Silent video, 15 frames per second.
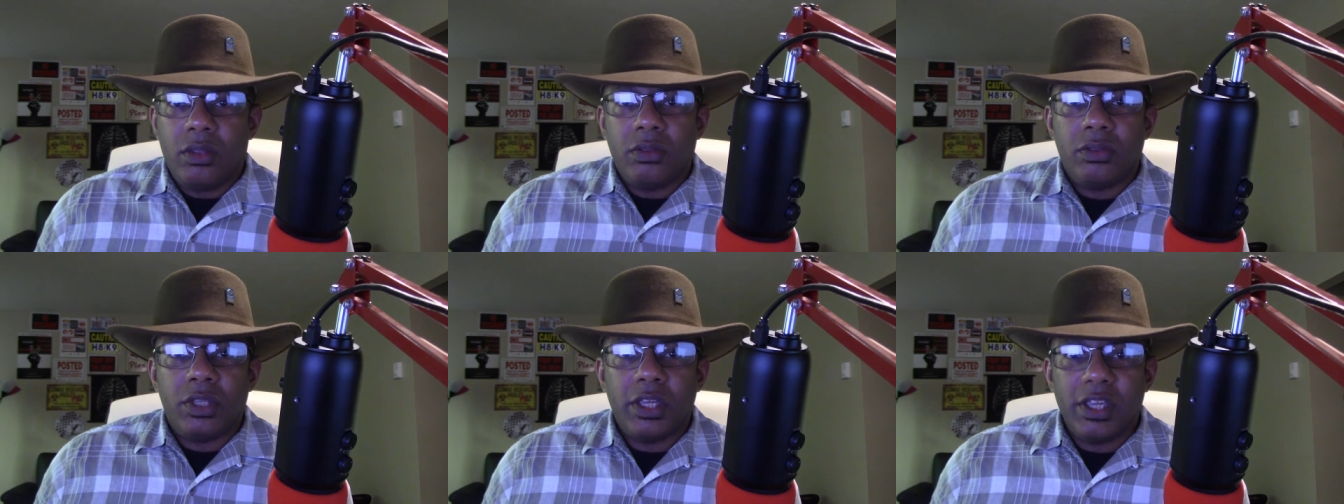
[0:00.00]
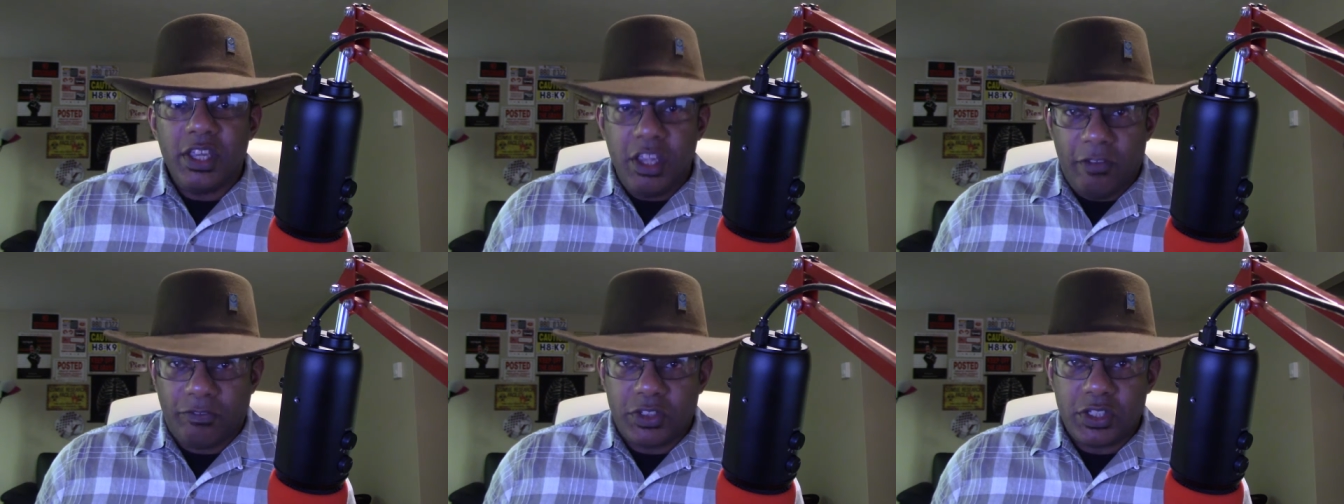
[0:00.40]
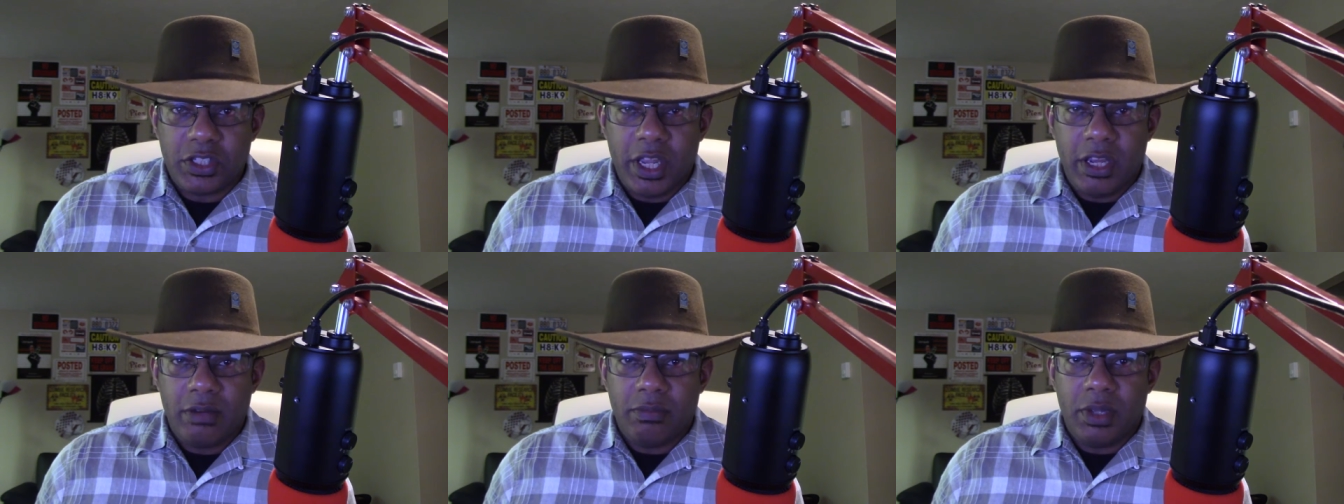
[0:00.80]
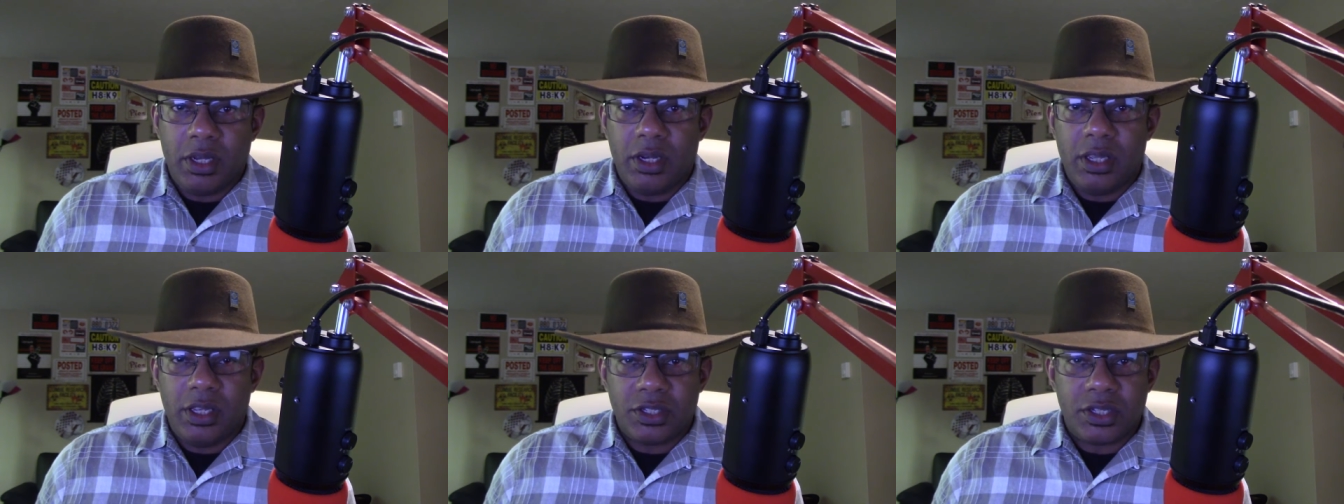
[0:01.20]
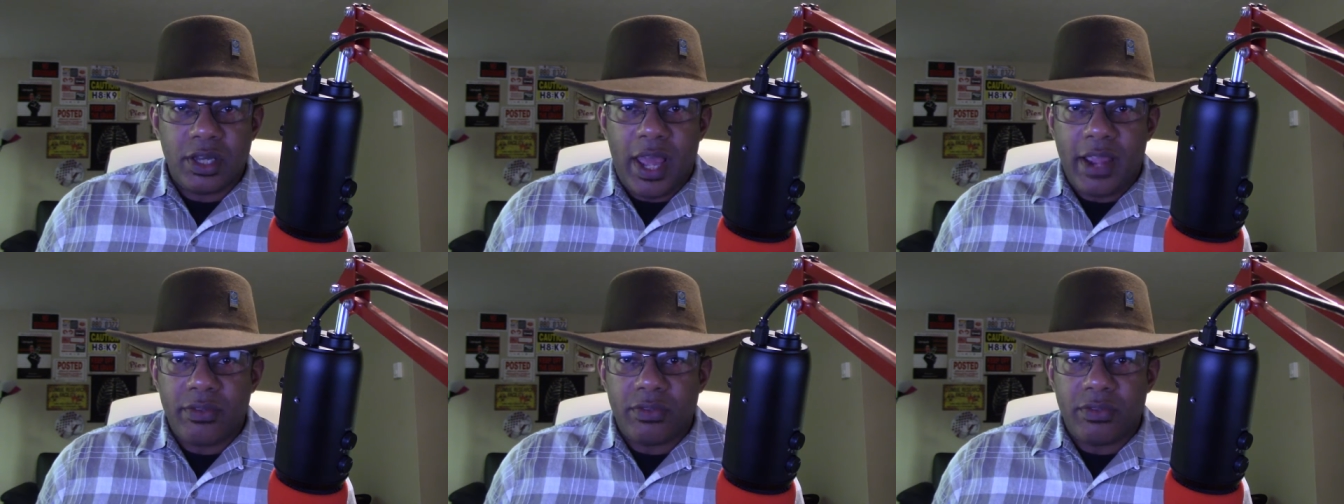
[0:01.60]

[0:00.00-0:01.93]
The if statement is like